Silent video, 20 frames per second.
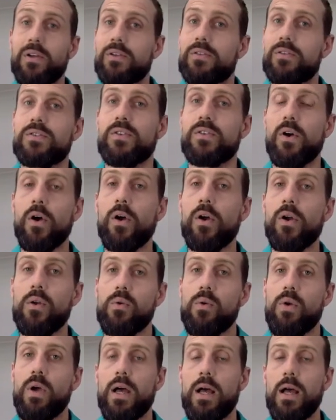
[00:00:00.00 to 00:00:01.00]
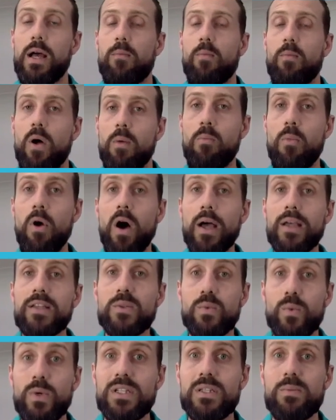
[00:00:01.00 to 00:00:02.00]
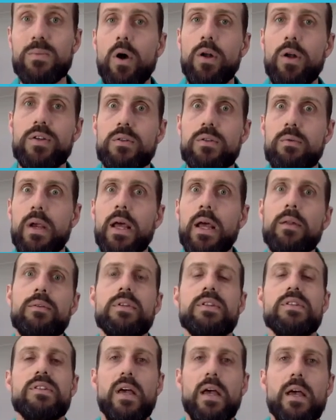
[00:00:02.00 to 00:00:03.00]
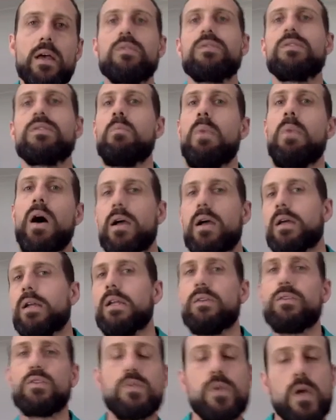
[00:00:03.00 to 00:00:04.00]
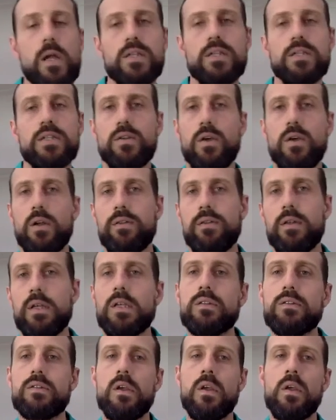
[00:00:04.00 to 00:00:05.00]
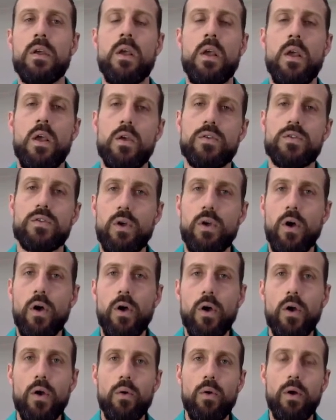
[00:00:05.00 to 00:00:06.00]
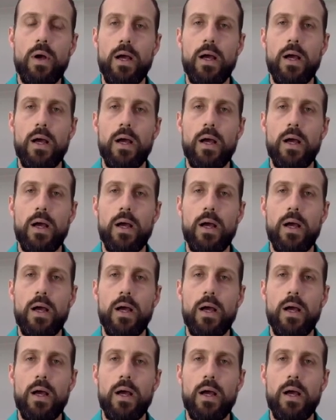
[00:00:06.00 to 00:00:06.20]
So my sweet spot is around the sales, the marketing, and strategy side of things. So